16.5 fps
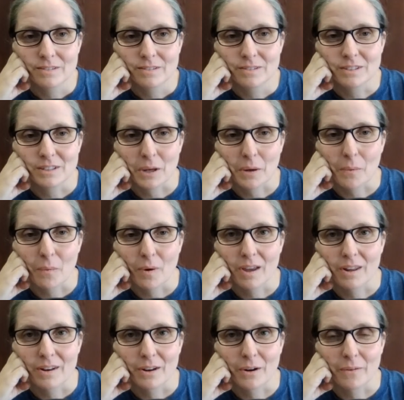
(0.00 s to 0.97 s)
seeing
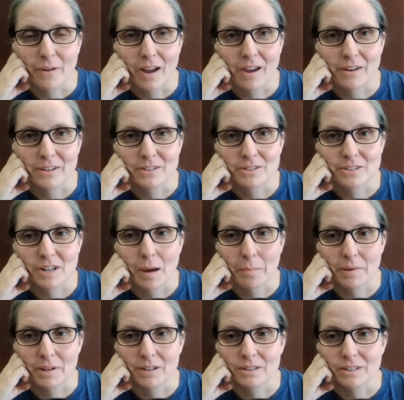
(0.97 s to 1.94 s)
one around and
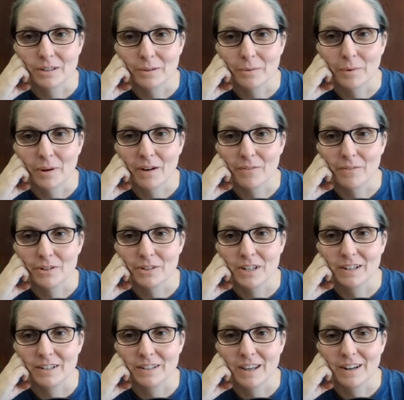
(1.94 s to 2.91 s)
stopping to whatever,
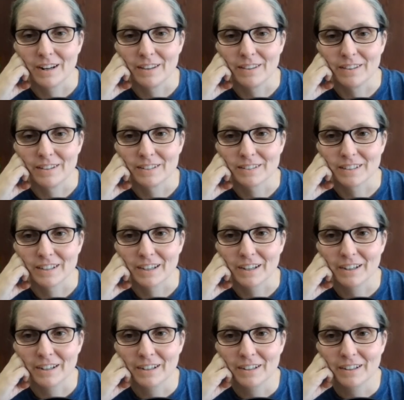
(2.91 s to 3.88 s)
take data. And then it's
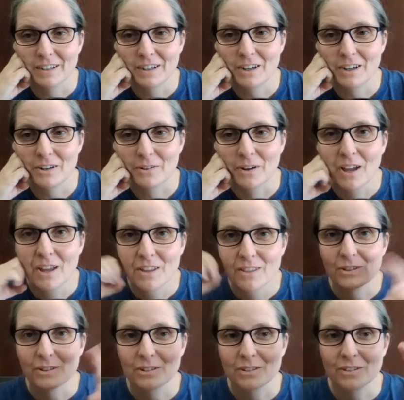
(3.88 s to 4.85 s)
like, oh,
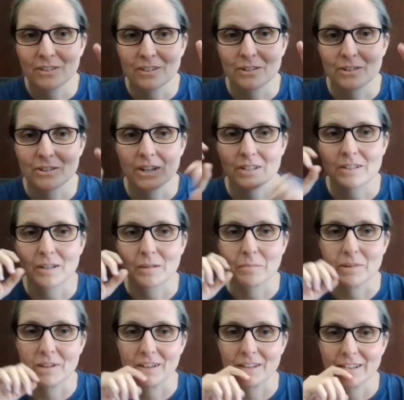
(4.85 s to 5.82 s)
they're chasing
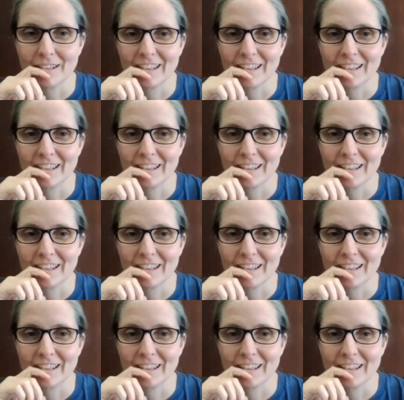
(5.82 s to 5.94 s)
me.